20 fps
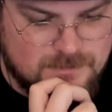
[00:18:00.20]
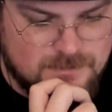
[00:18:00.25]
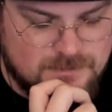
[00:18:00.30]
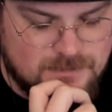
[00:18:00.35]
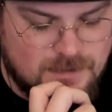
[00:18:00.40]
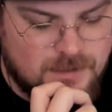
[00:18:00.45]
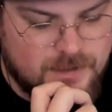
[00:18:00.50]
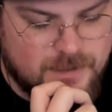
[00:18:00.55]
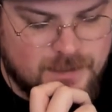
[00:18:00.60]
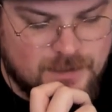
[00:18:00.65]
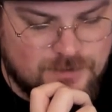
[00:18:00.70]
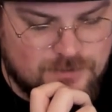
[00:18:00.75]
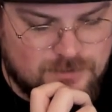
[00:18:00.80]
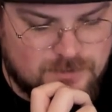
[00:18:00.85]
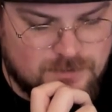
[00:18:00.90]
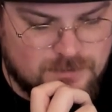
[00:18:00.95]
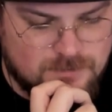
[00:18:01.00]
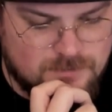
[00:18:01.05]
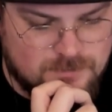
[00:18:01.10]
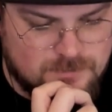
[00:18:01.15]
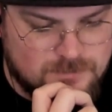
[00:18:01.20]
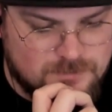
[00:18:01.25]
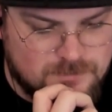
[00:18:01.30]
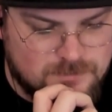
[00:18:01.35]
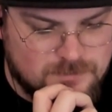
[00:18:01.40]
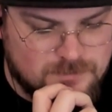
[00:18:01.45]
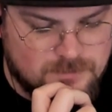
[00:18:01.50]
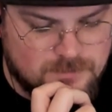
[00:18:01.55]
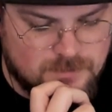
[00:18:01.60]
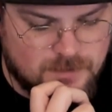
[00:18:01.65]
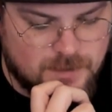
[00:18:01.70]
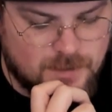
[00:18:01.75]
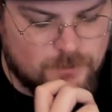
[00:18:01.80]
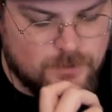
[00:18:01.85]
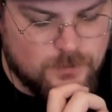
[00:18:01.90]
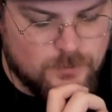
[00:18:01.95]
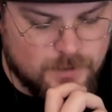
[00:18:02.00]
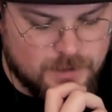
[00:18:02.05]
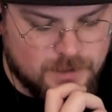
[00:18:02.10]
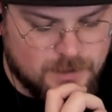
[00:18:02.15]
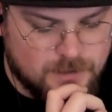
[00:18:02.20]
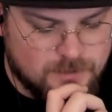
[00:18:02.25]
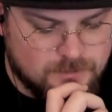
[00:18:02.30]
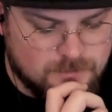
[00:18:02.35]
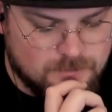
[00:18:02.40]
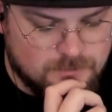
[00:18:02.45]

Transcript: Okay, cool. Alright, we win then.